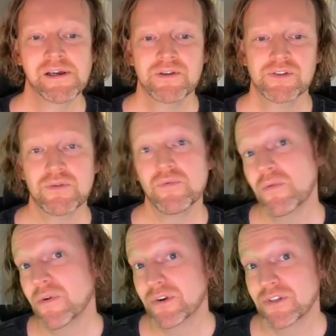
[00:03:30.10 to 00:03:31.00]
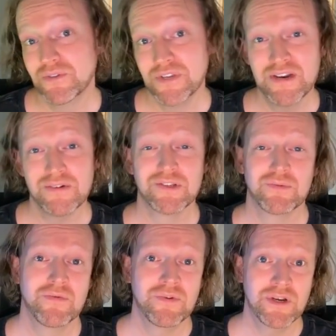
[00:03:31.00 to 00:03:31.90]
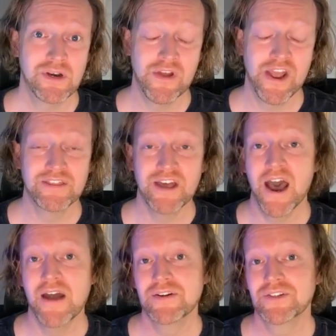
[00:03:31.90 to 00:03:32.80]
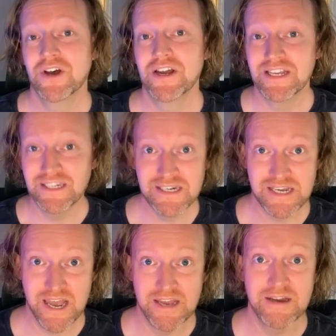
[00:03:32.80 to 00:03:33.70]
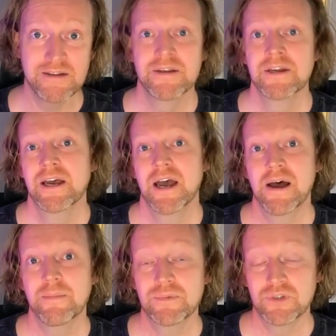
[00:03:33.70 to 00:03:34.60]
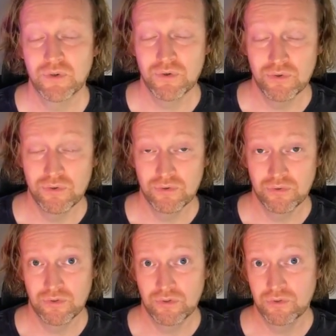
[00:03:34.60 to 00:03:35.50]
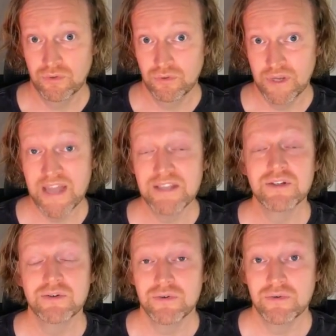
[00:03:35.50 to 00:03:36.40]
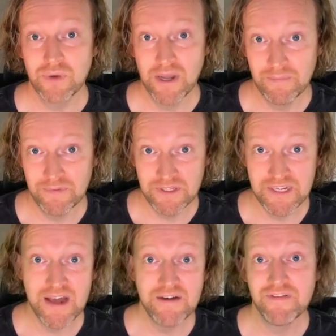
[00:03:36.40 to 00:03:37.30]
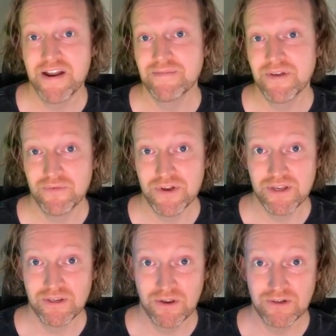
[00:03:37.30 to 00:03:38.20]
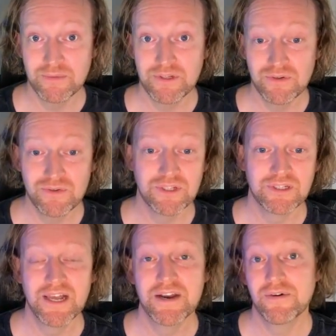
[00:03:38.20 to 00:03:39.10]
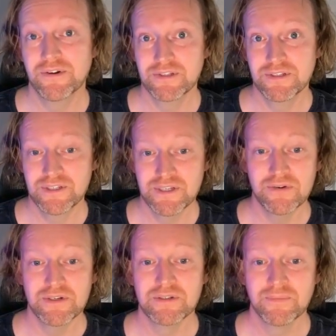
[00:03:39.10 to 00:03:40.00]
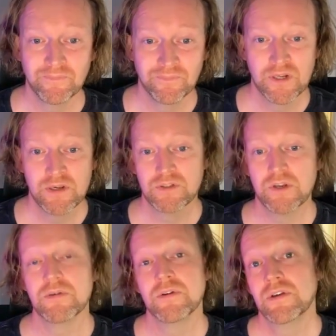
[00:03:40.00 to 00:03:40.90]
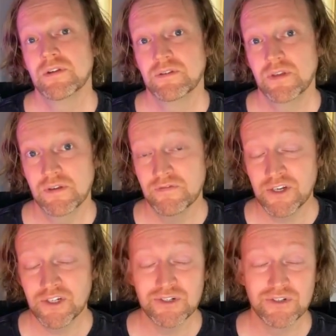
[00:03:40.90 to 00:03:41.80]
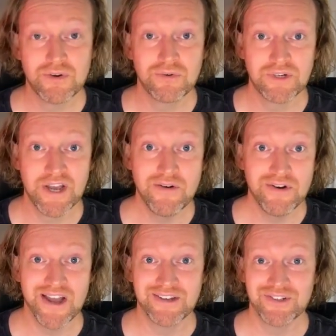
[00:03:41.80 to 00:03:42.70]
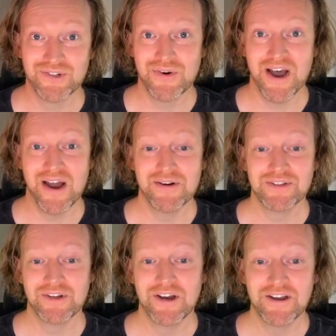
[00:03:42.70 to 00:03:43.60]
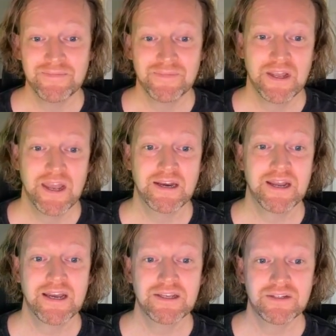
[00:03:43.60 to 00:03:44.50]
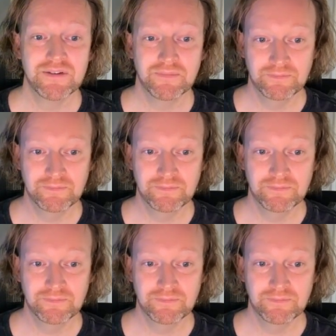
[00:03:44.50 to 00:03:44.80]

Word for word: So what we want to do here is we want to create the R S I indicator Um, to, to add to um, the data frame that we're going to be using later on in this series. So the function is called calc underscore R S I, and it has